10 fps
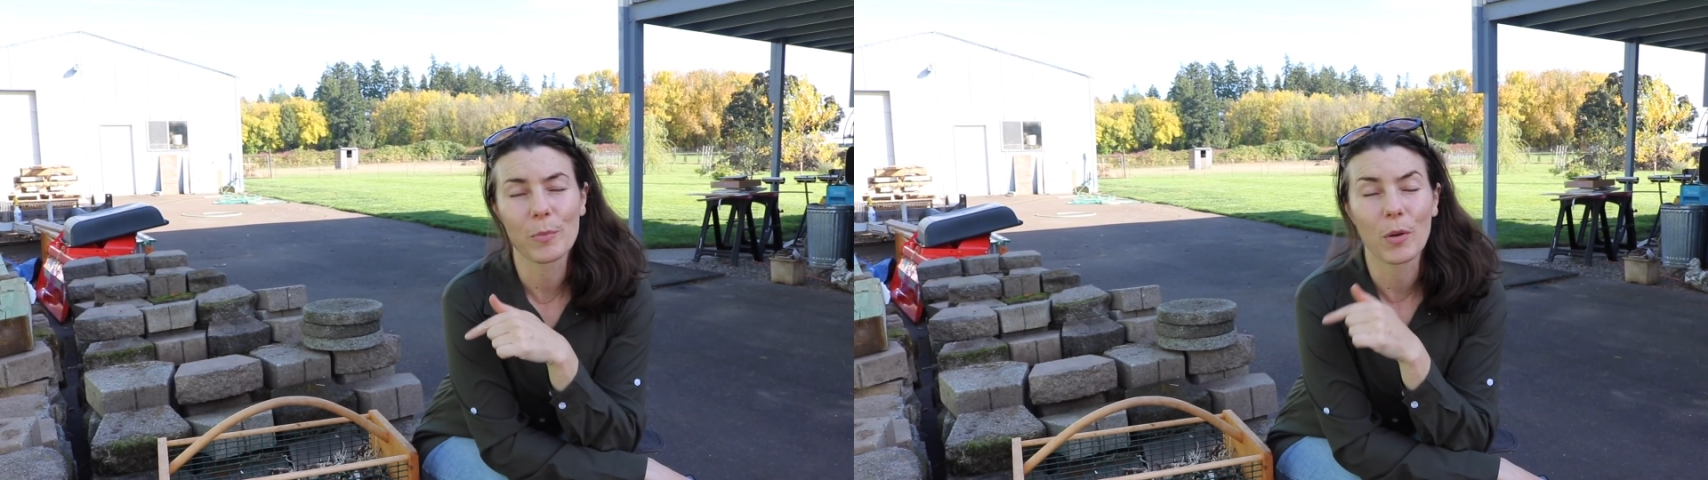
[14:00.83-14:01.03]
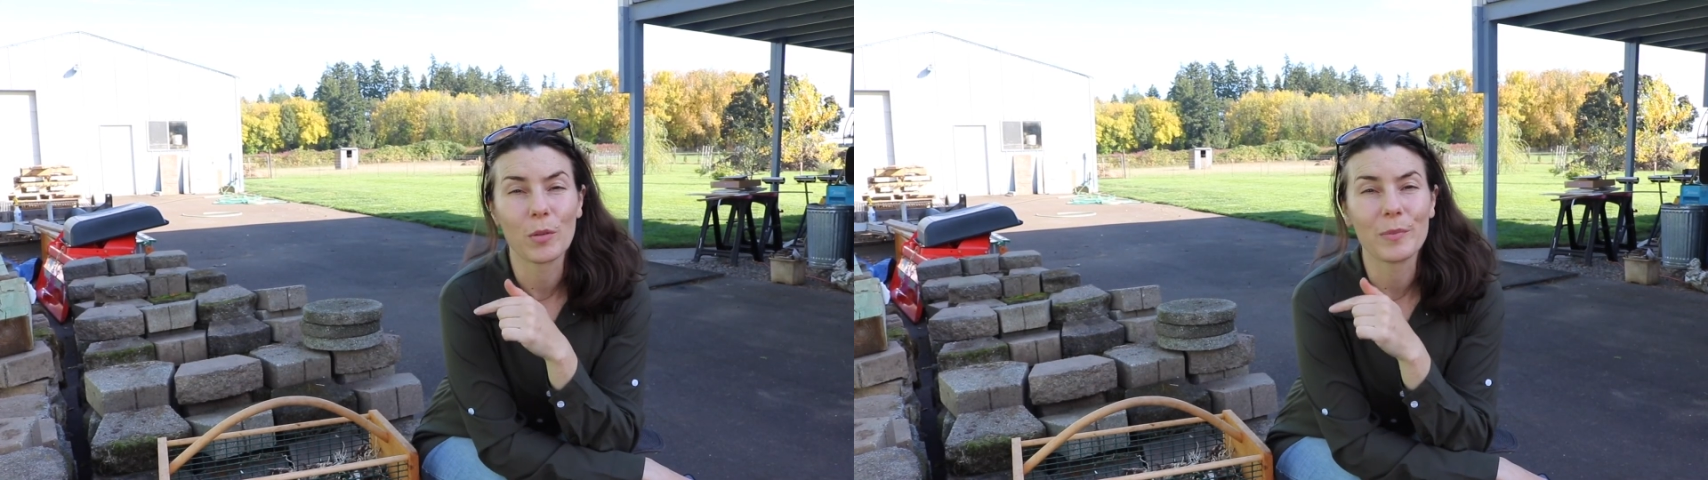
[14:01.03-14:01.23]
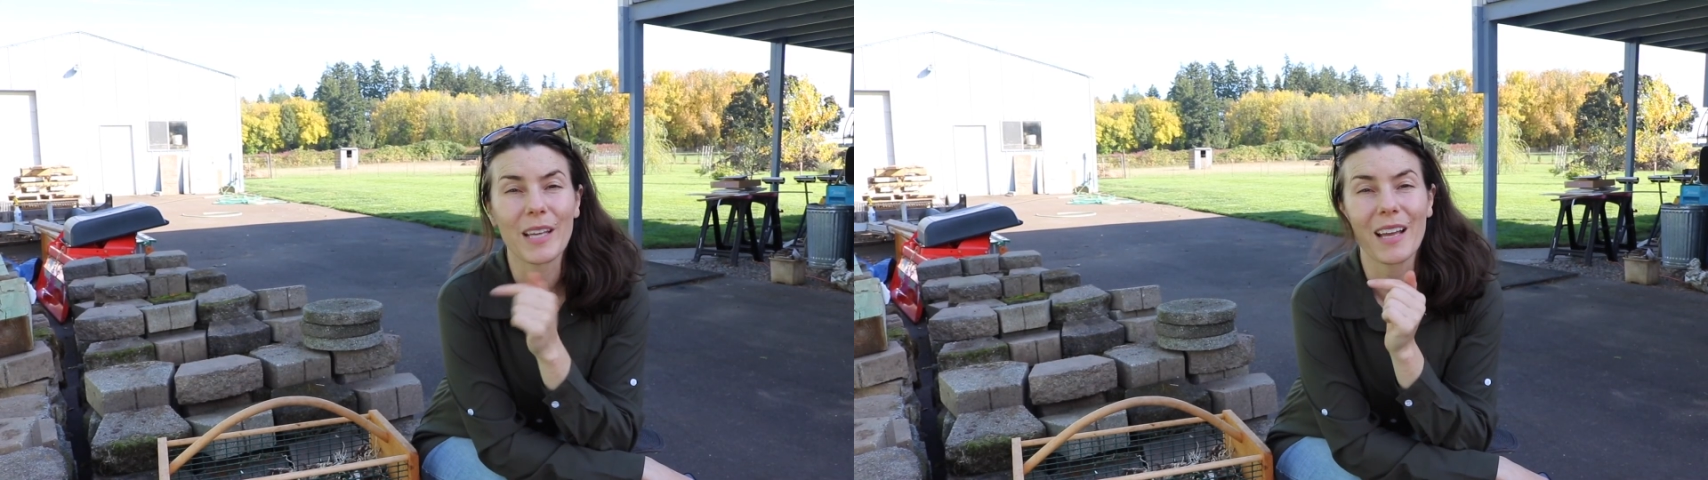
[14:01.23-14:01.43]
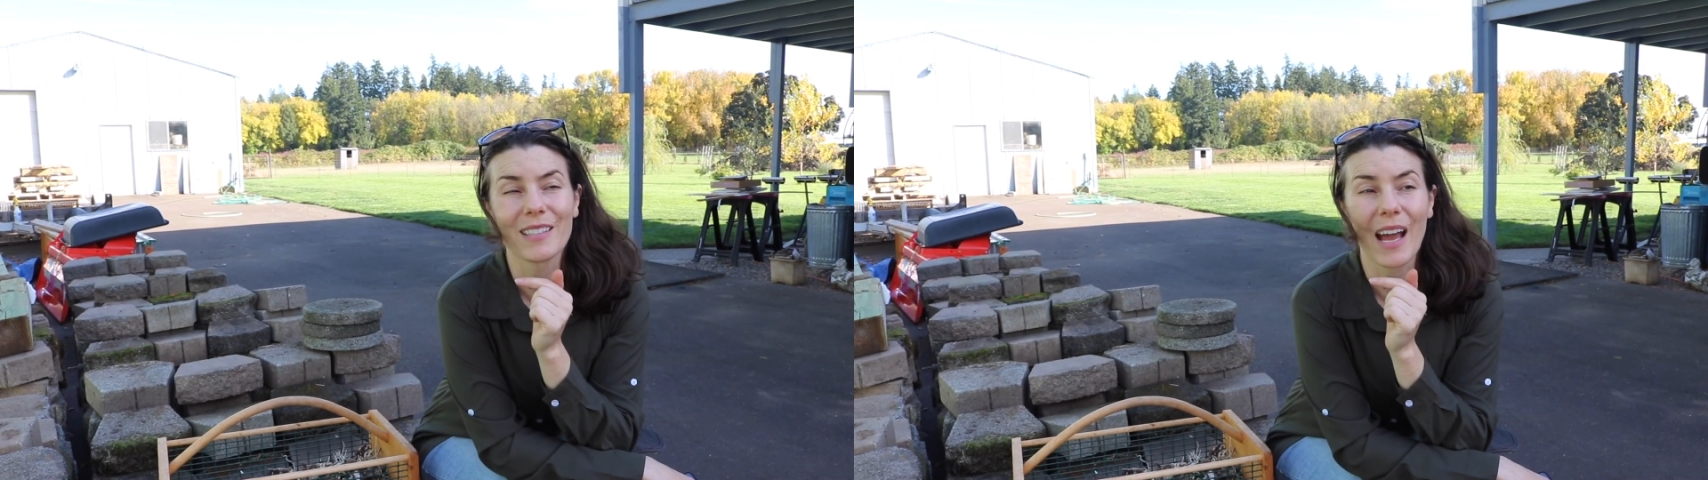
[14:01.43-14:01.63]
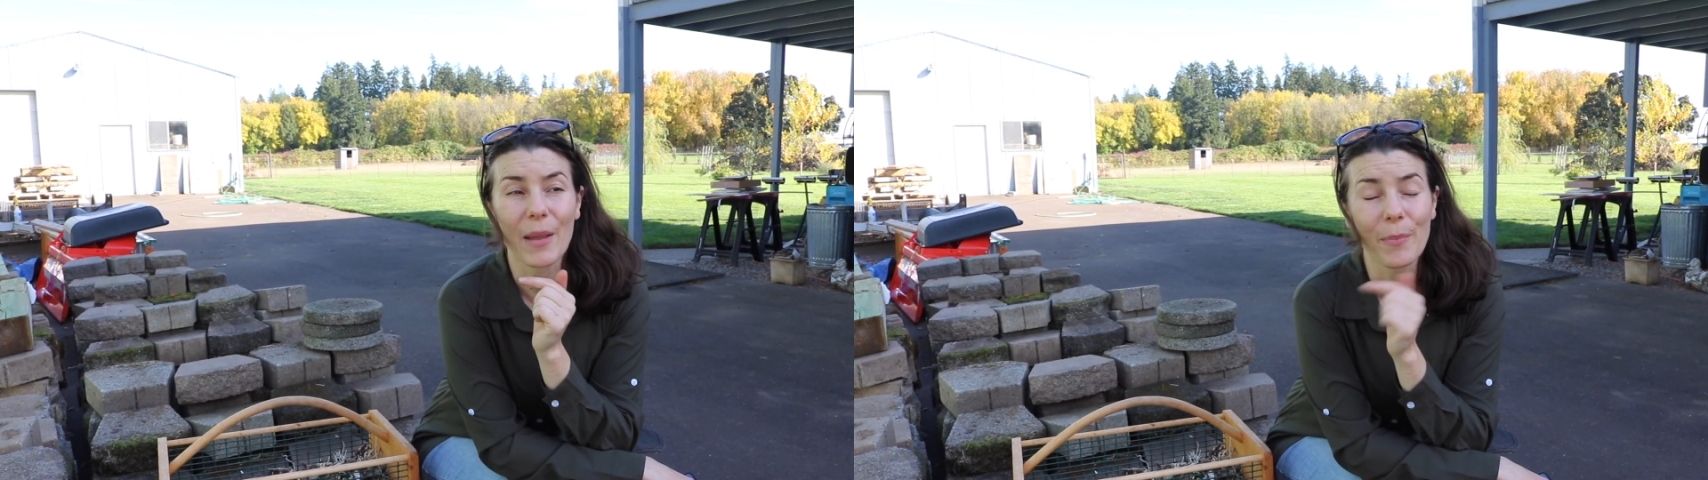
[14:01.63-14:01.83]
bulbs as
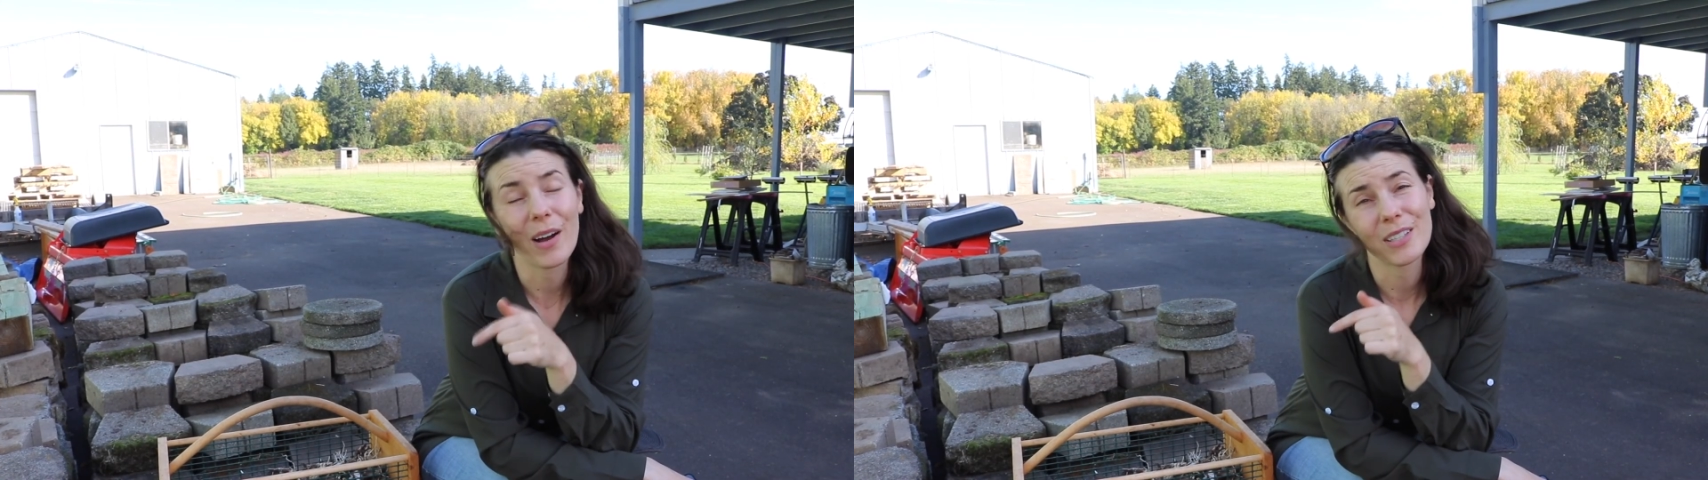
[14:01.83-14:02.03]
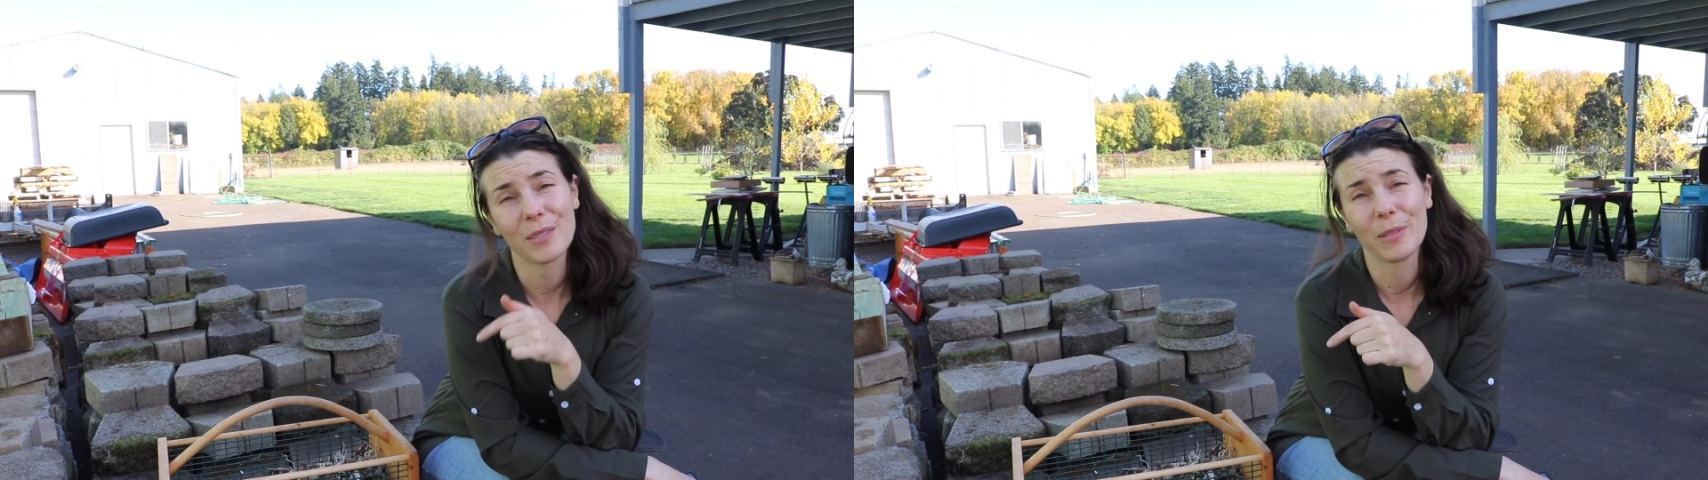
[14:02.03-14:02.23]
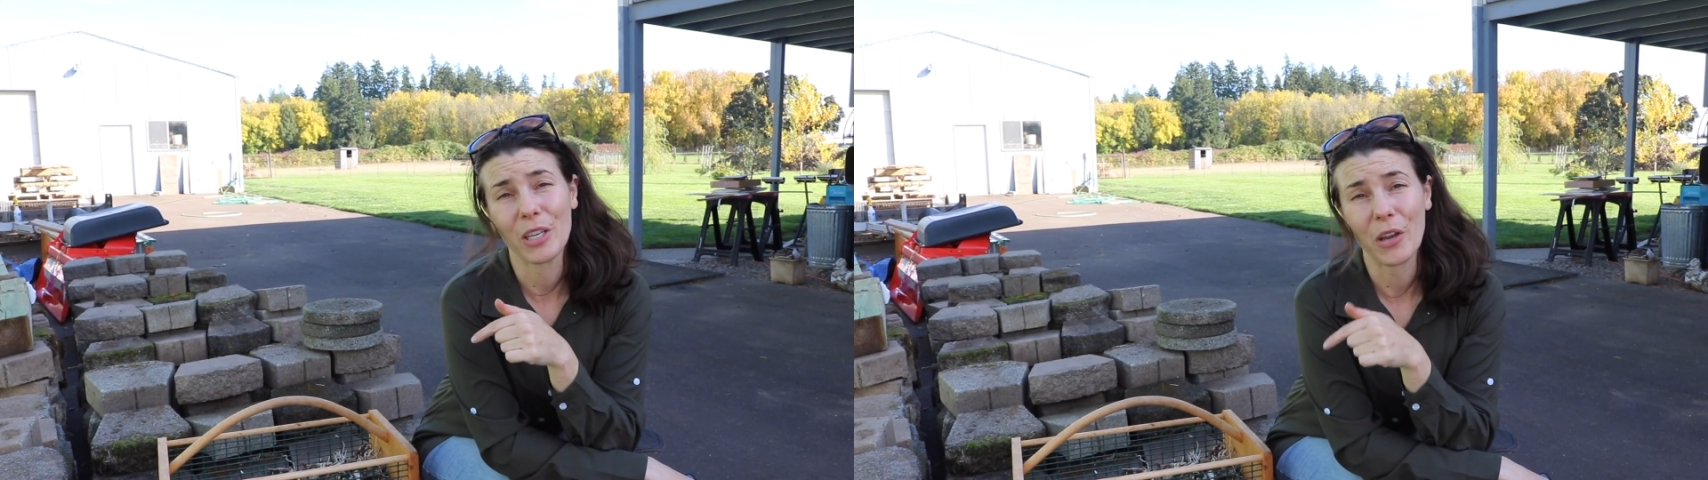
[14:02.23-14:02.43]
I possibly